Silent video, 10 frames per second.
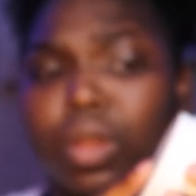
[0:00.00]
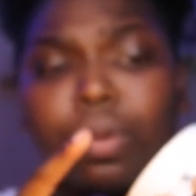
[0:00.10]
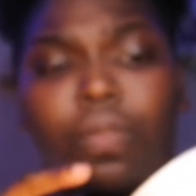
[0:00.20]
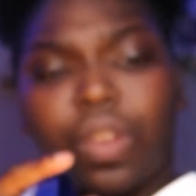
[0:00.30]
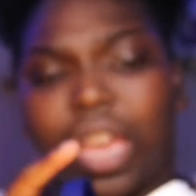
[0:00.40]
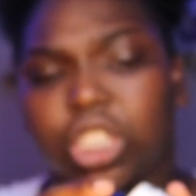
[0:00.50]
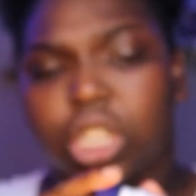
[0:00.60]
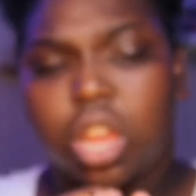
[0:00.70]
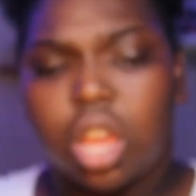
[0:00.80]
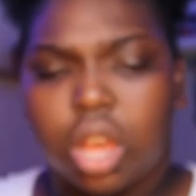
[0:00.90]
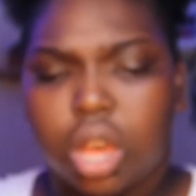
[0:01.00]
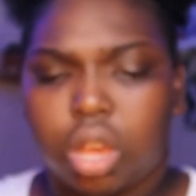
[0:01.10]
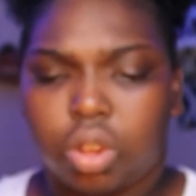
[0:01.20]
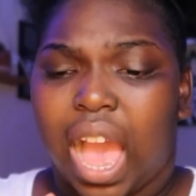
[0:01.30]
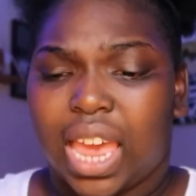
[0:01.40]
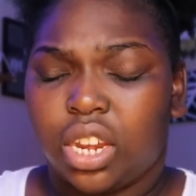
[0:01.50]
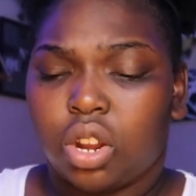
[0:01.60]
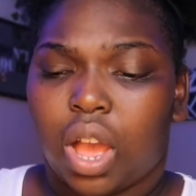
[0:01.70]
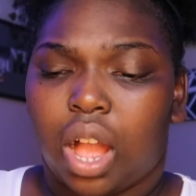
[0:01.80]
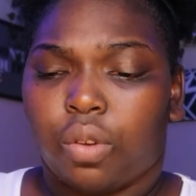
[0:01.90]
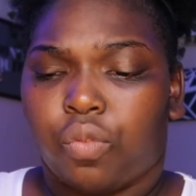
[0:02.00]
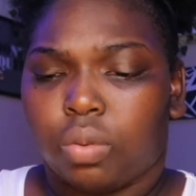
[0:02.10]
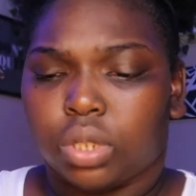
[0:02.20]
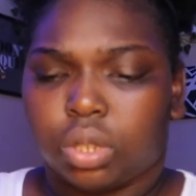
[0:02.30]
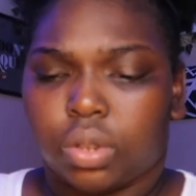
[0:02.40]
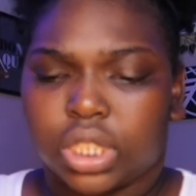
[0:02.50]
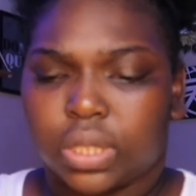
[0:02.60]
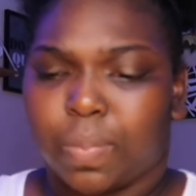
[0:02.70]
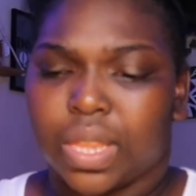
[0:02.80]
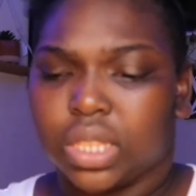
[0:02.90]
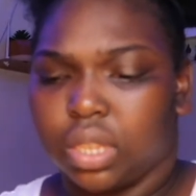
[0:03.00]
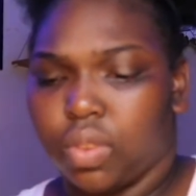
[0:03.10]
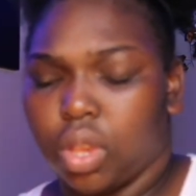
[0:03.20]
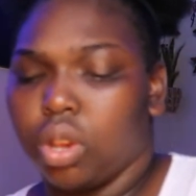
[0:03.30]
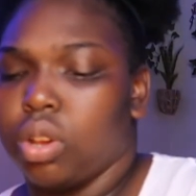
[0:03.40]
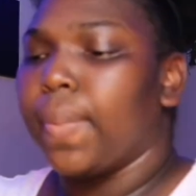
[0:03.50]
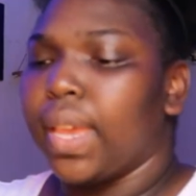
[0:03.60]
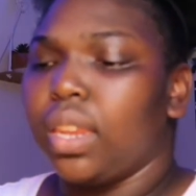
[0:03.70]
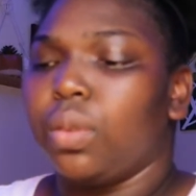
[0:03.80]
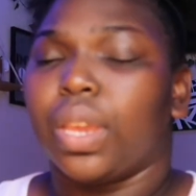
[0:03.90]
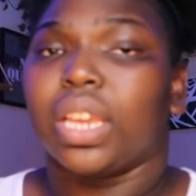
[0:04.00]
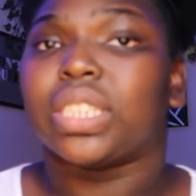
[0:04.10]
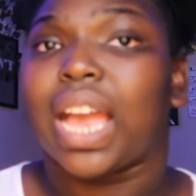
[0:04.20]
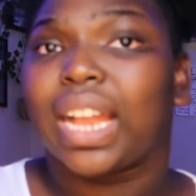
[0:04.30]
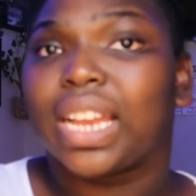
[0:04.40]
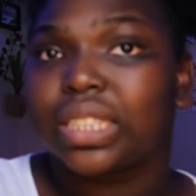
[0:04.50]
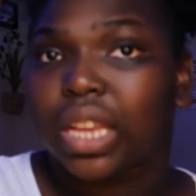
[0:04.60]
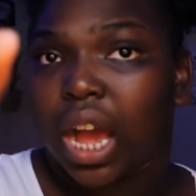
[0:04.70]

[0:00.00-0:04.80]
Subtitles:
Professional. I didn't know Aquaphor was so expensive, y'all. But anyways, I got the